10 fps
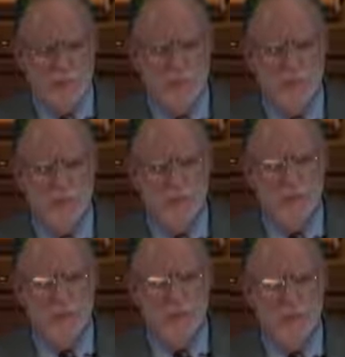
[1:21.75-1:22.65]

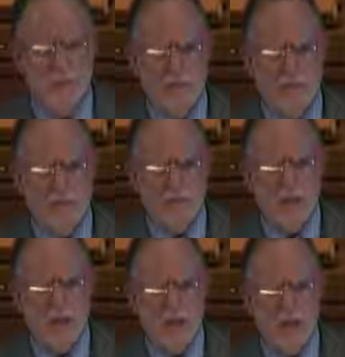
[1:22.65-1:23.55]
Nobody speaks.